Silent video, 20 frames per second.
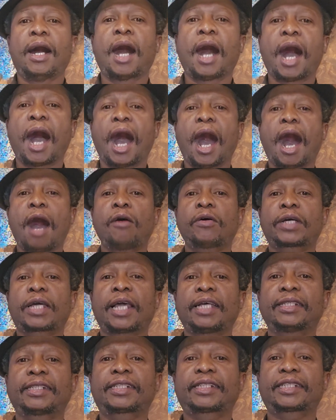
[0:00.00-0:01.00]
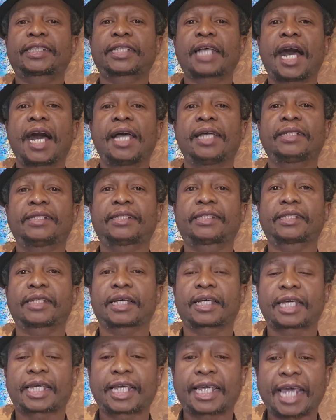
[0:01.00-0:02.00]
How can science
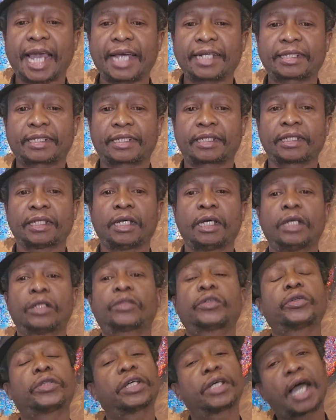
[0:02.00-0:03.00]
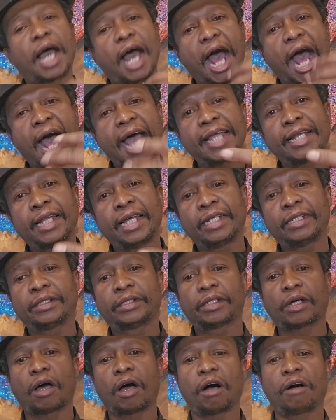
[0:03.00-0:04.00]
get to the
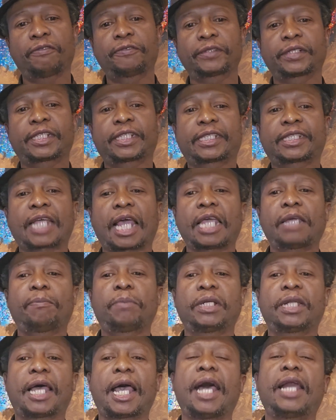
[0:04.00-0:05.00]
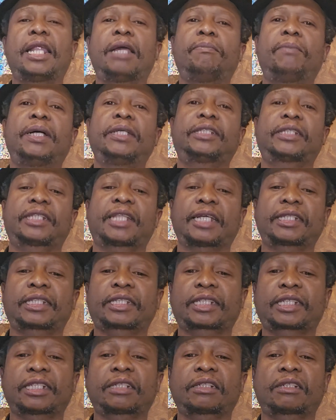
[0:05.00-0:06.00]
island of stable elements that
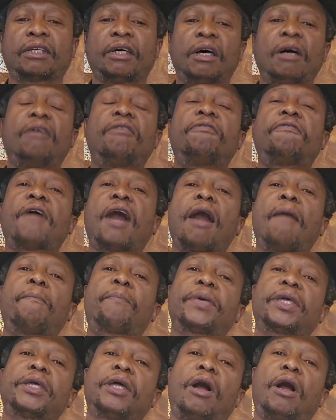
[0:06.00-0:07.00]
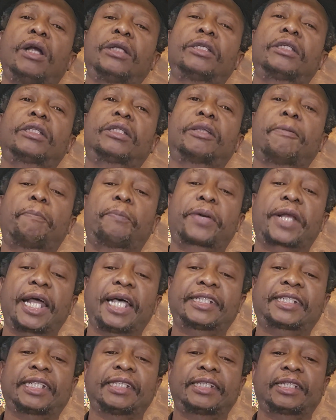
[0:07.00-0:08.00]
sit far beyond the
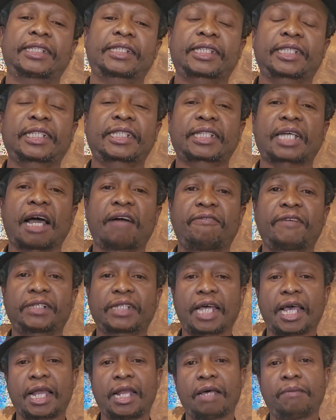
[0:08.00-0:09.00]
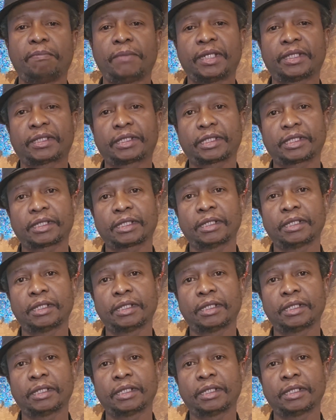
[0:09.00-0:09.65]
present discovered elements?